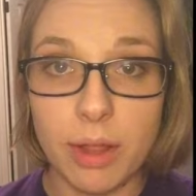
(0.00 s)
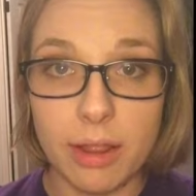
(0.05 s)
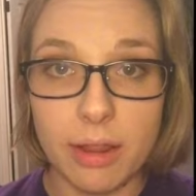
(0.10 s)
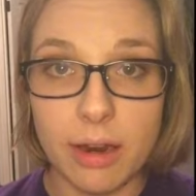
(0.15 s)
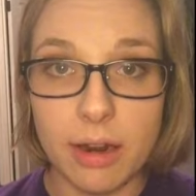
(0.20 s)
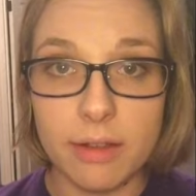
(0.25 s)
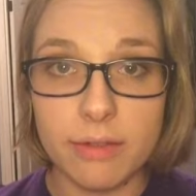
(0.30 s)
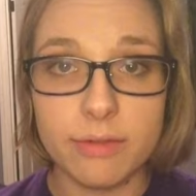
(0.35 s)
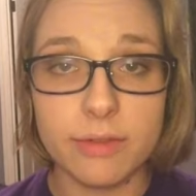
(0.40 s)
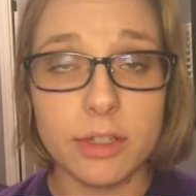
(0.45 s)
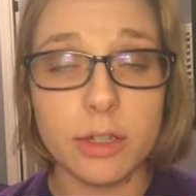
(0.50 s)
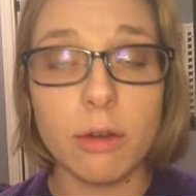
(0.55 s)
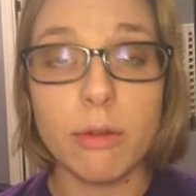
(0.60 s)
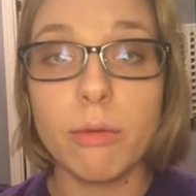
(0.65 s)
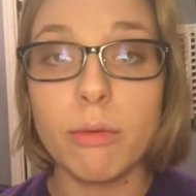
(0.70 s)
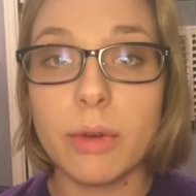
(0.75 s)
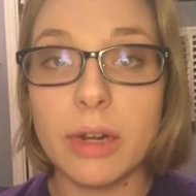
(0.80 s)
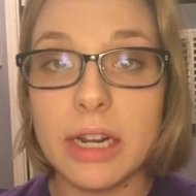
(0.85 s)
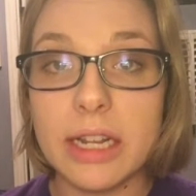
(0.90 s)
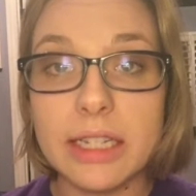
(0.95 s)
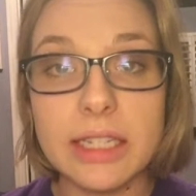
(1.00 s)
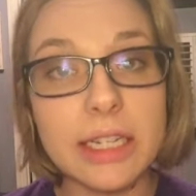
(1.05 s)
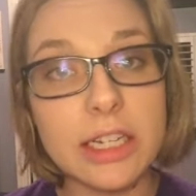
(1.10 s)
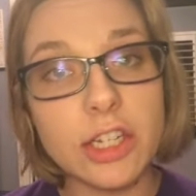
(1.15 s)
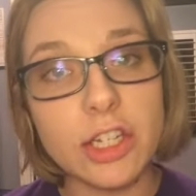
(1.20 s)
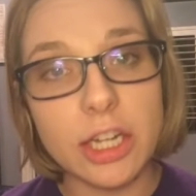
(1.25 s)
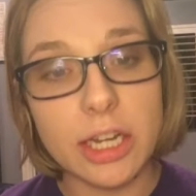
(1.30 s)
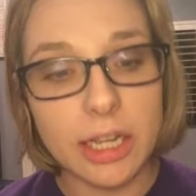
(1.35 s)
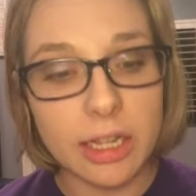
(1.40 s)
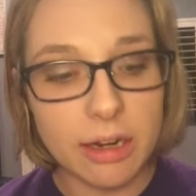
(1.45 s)
well enough. So when I say
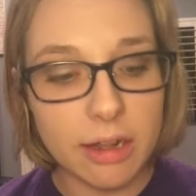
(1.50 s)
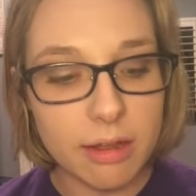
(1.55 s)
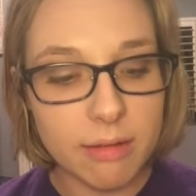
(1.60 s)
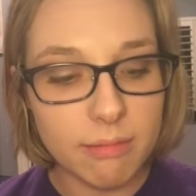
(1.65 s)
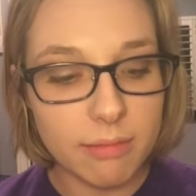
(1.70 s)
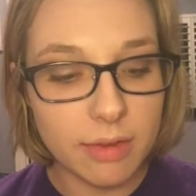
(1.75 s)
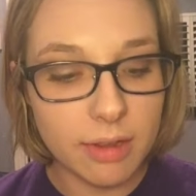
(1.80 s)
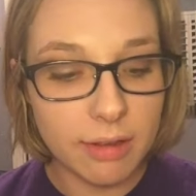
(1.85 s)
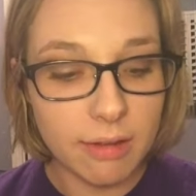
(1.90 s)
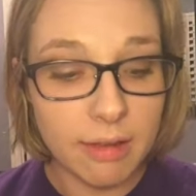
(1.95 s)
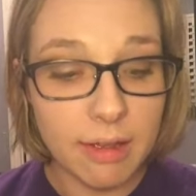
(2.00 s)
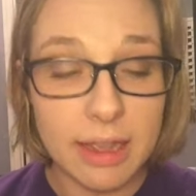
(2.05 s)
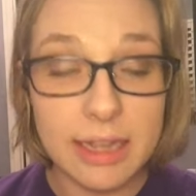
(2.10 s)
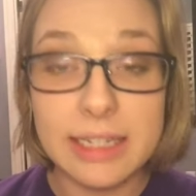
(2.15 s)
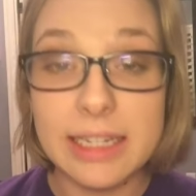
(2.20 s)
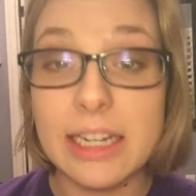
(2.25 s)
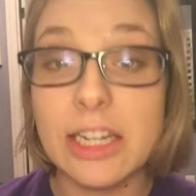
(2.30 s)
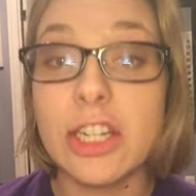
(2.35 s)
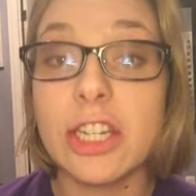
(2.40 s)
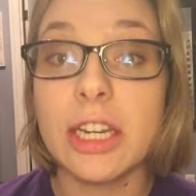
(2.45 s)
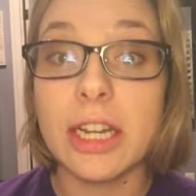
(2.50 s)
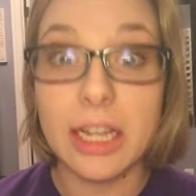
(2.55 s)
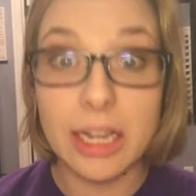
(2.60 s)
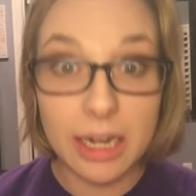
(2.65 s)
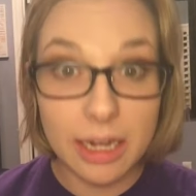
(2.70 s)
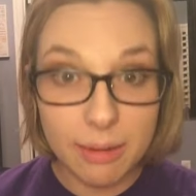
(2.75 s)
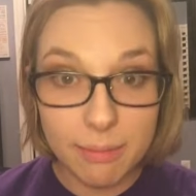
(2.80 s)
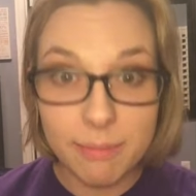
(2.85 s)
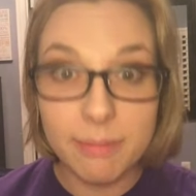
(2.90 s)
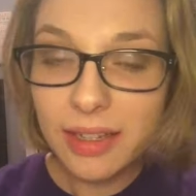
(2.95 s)
shake it up, I say shake it
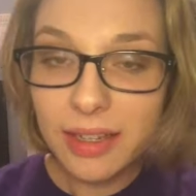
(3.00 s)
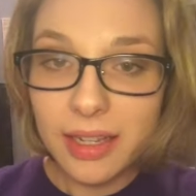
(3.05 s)
up.